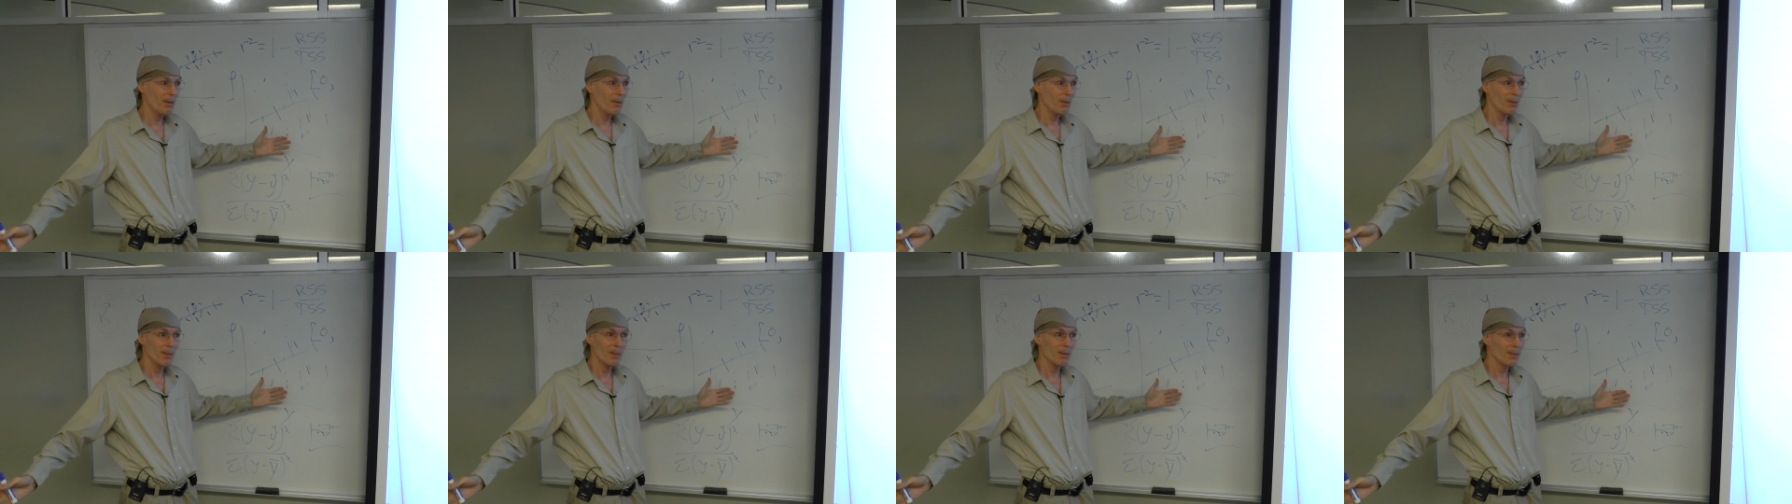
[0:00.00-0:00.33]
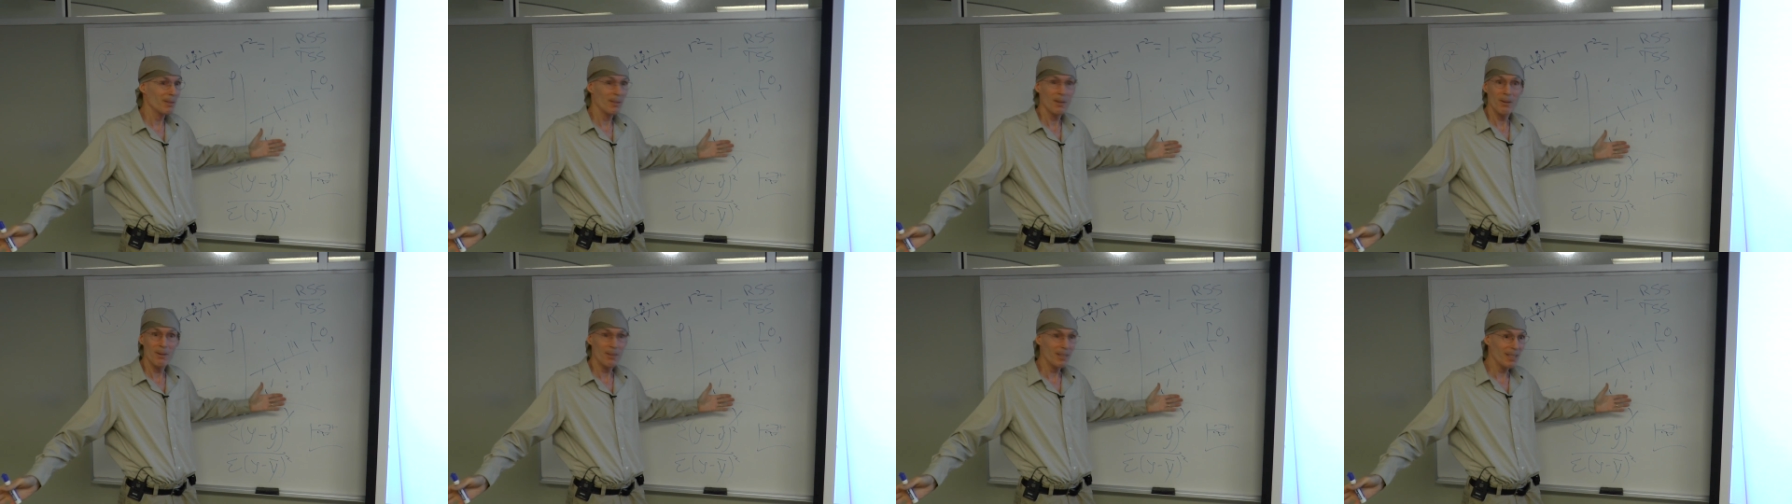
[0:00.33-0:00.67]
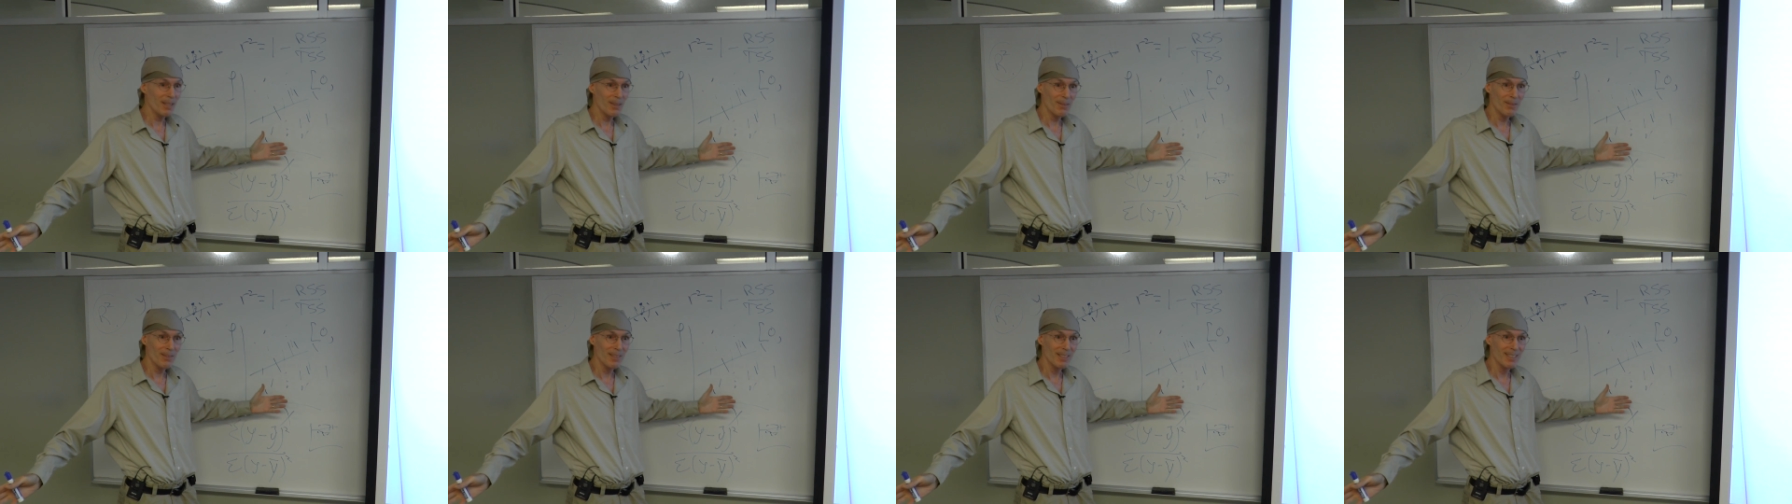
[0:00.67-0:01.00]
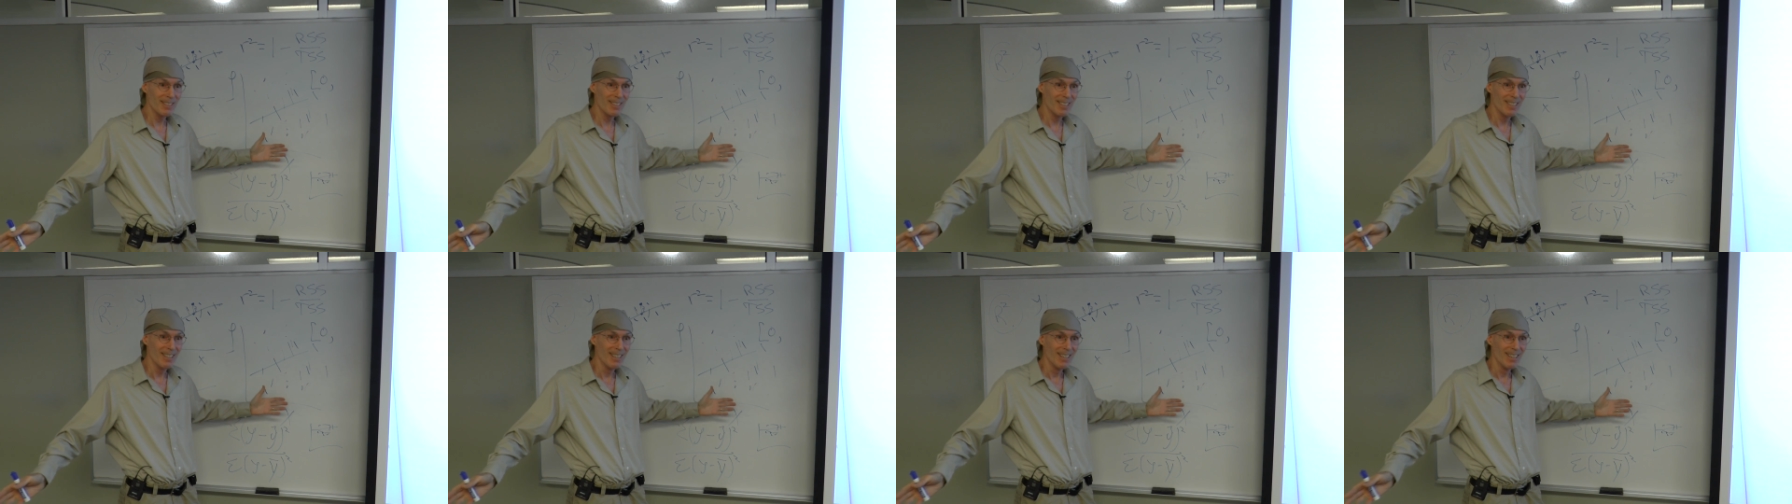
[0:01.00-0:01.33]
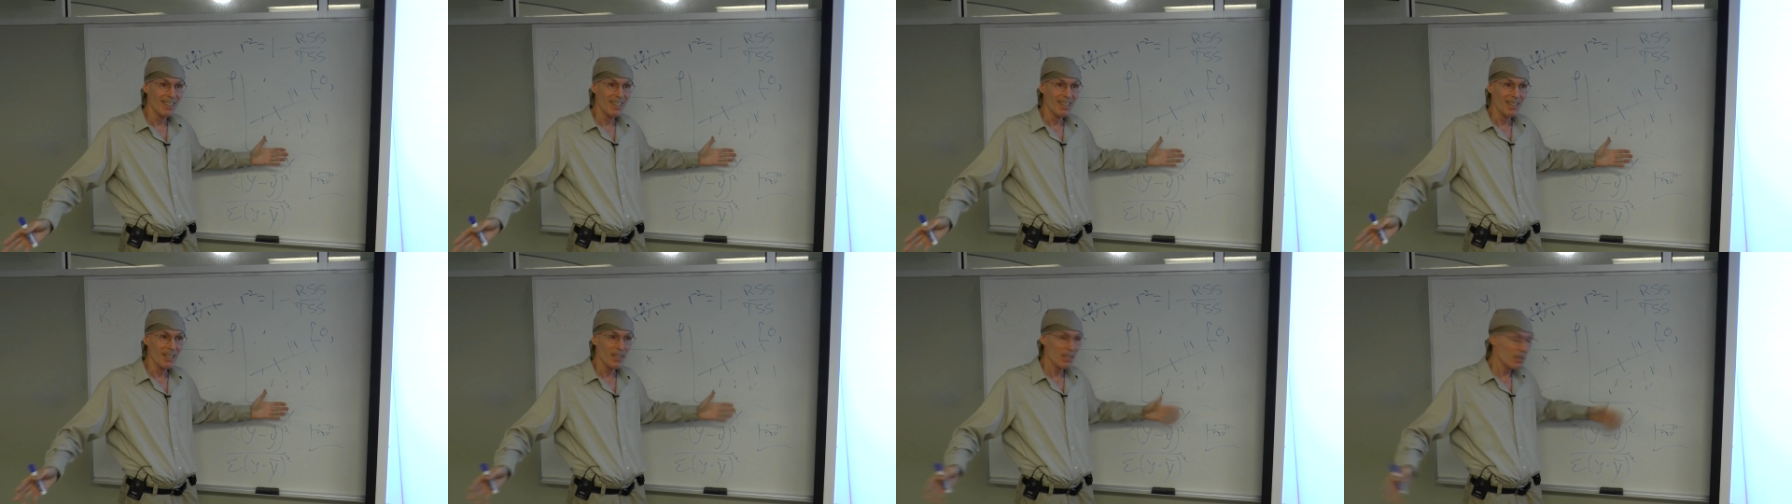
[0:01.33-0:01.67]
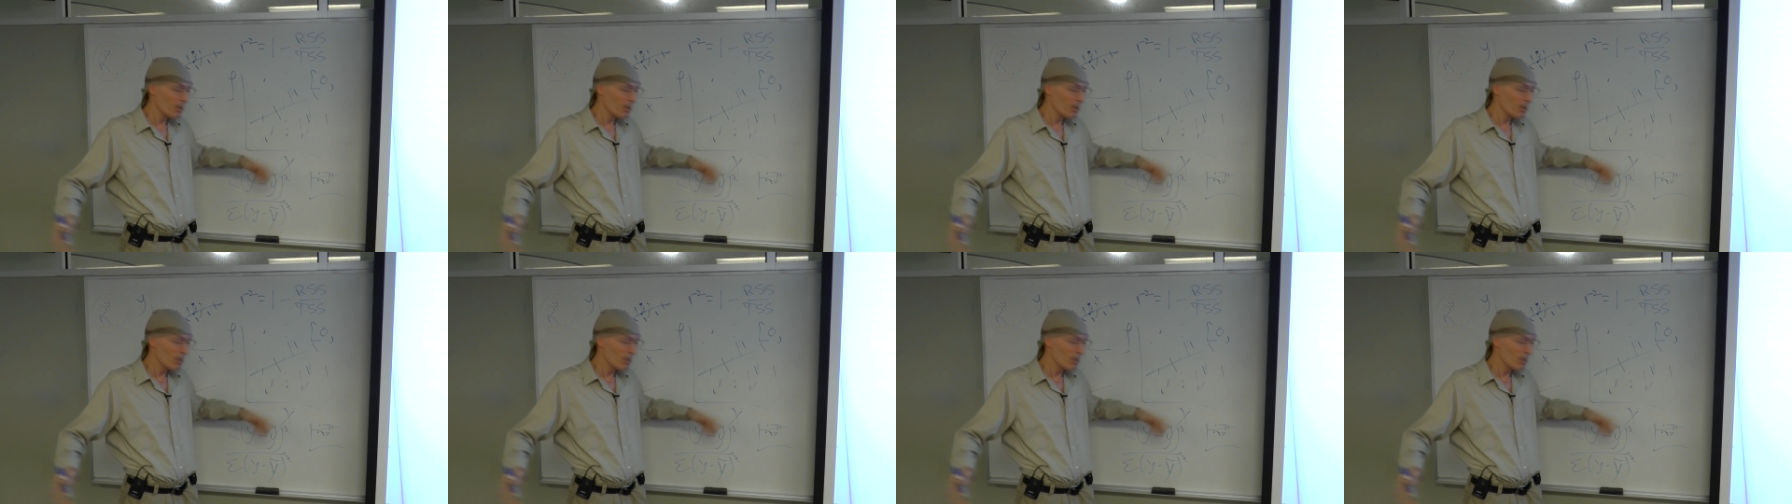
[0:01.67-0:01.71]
There's no difference. Your